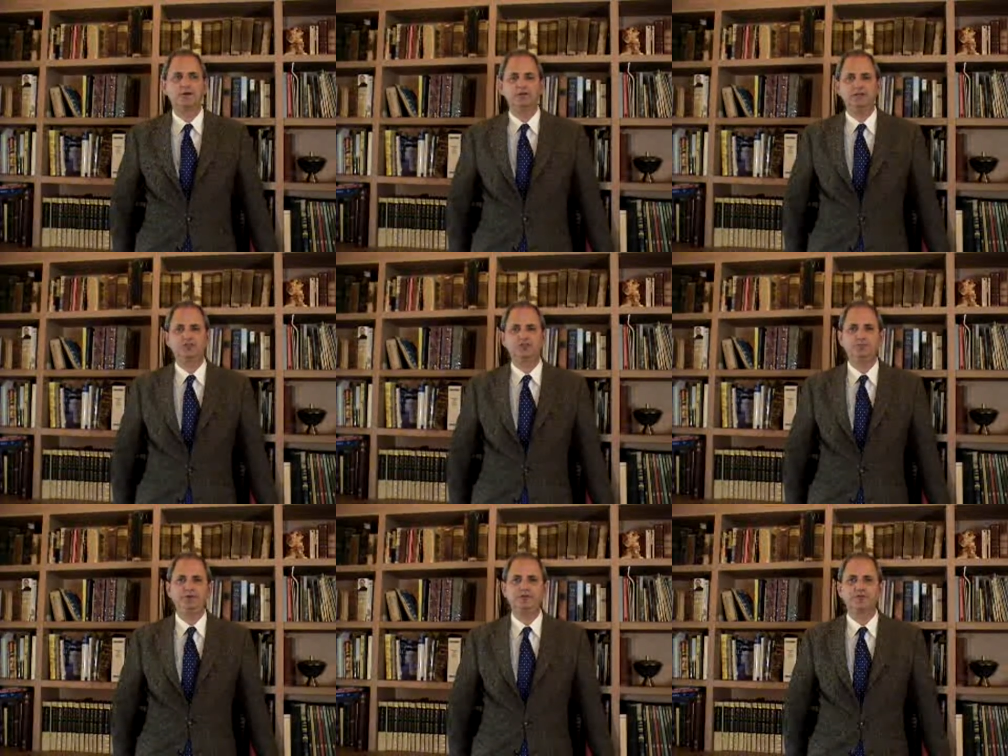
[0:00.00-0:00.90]
Let's
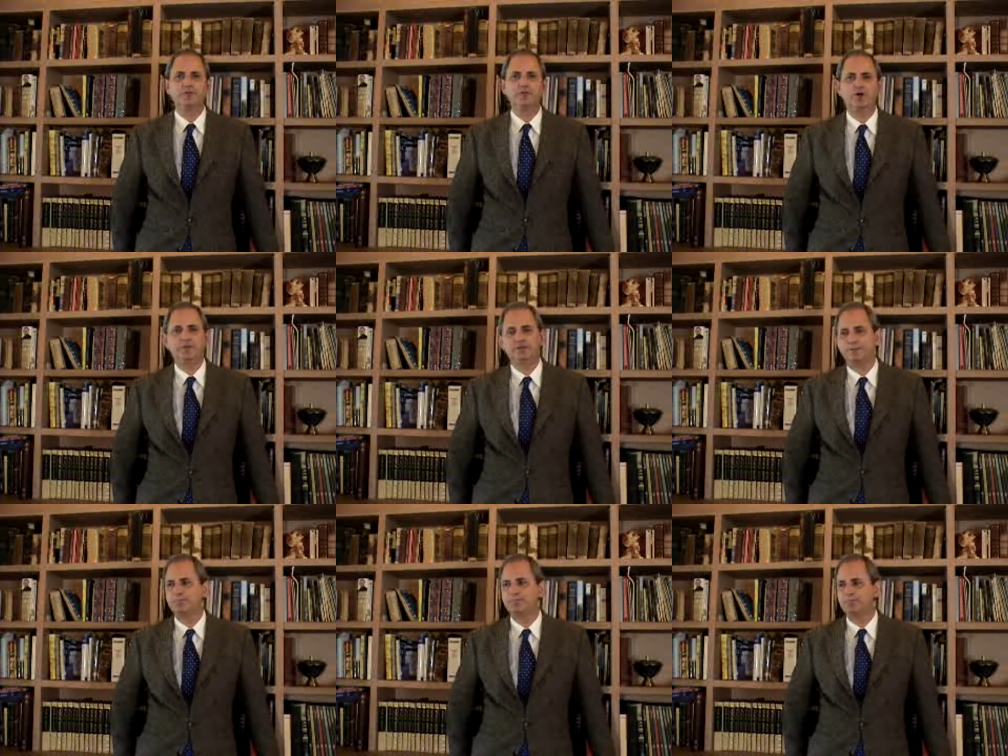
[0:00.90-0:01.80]
speak for a moment
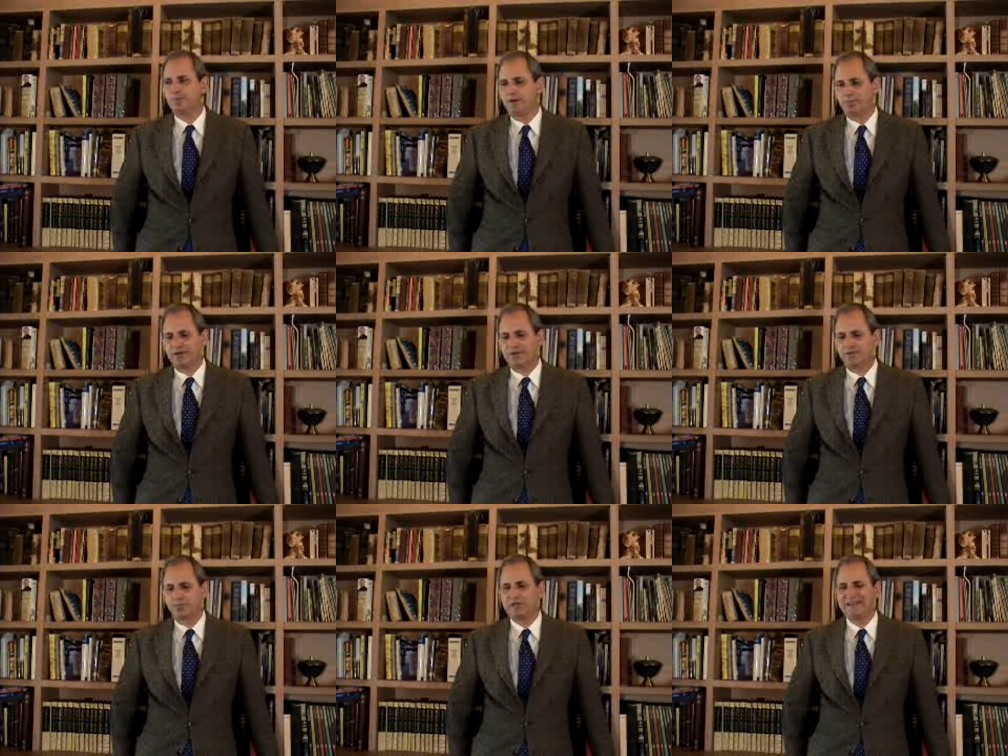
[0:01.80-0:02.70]
about
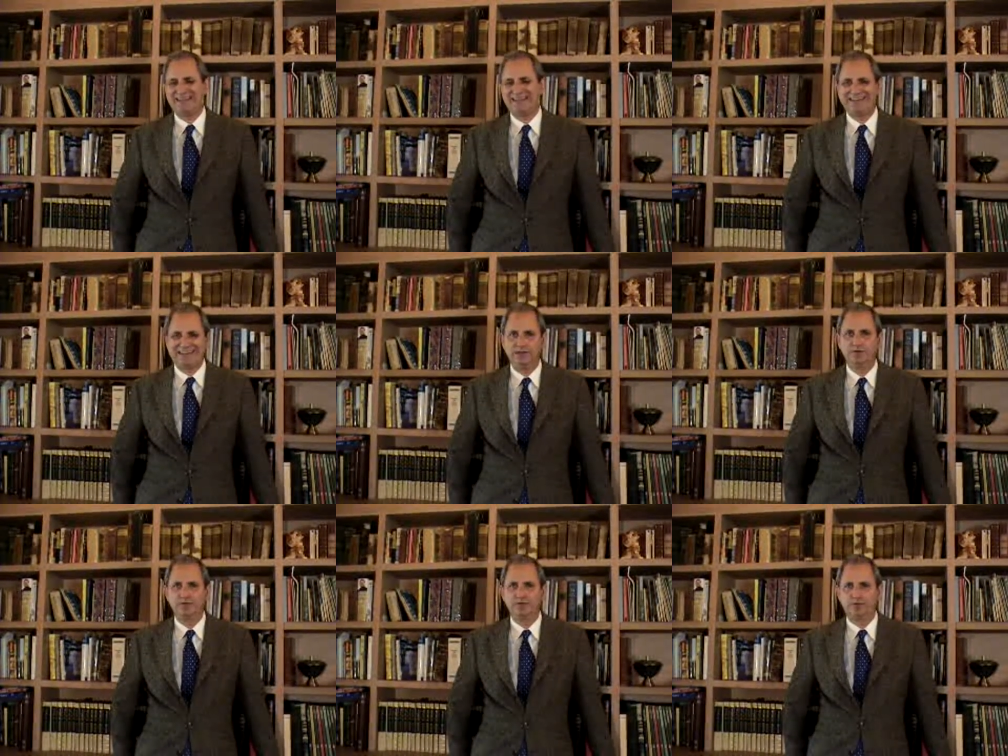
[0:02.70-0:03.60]
the planning
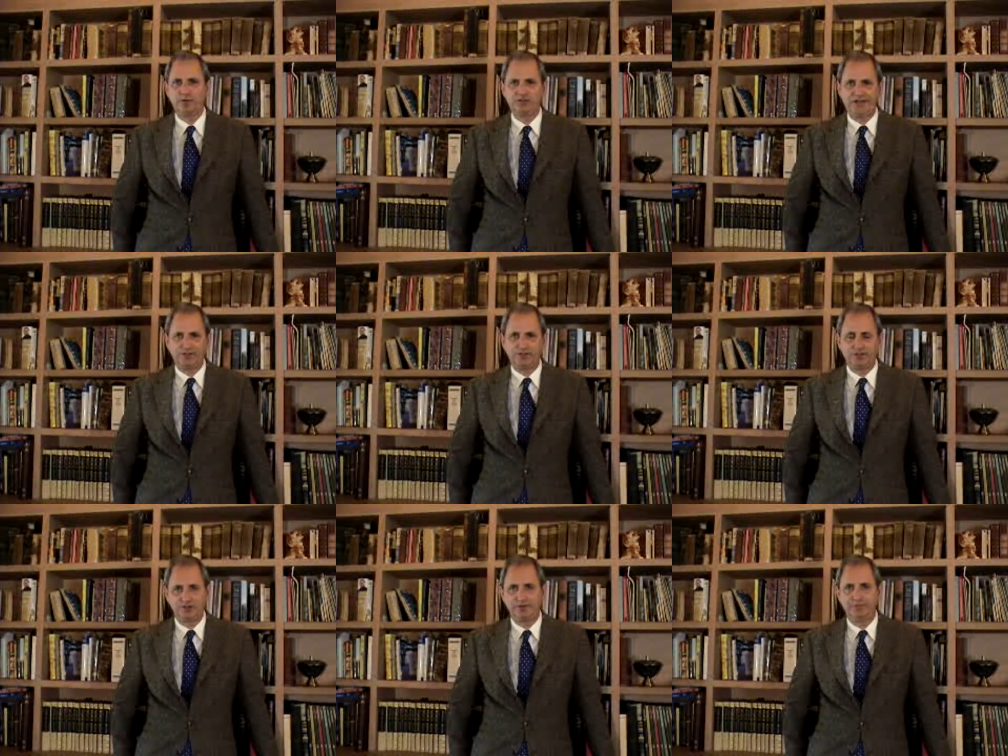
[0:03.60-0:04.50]
for a JAD
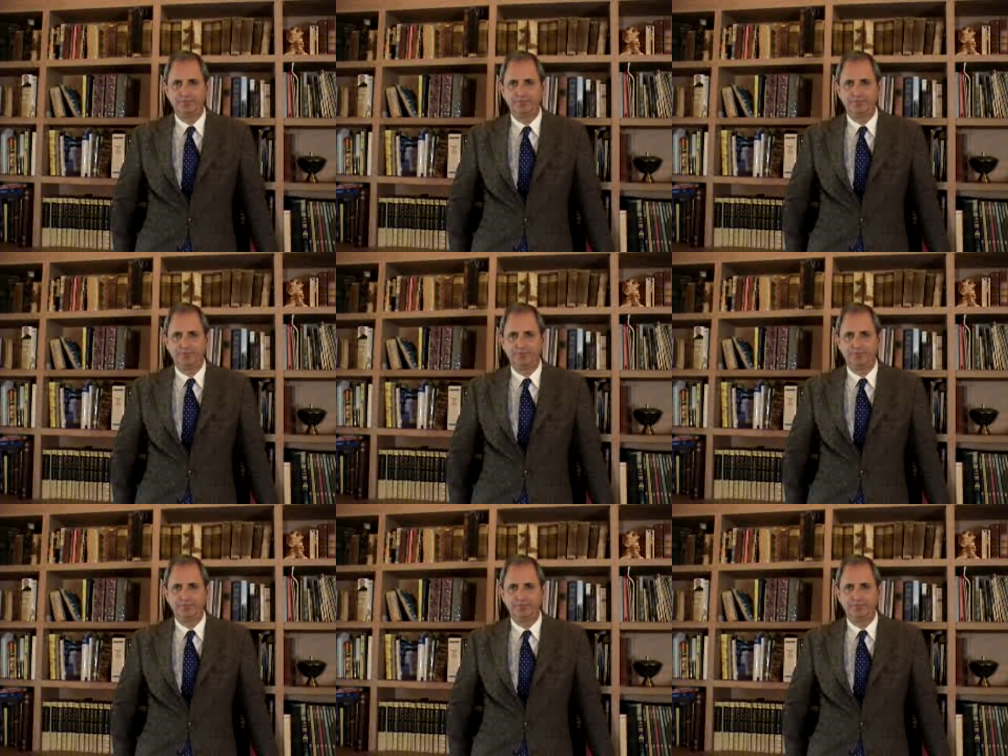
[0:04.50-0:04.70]
session.